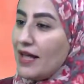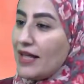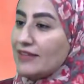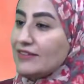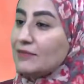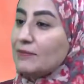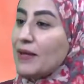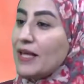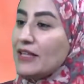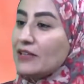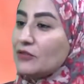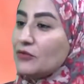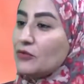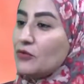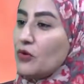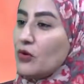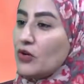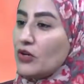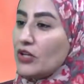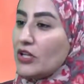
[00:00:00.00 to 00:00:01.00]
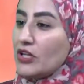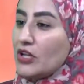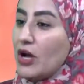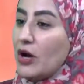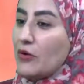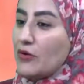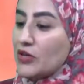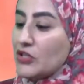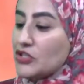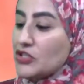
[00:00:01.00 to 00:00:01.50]
a space for the,
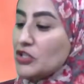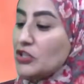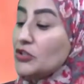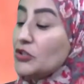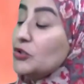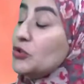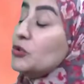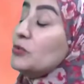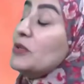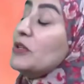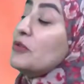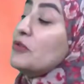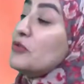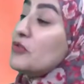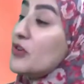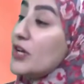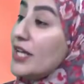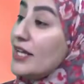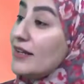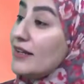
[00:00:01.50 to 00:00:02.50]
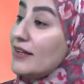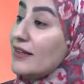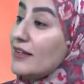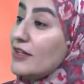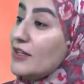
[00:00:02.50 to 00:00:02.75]
our children to be free,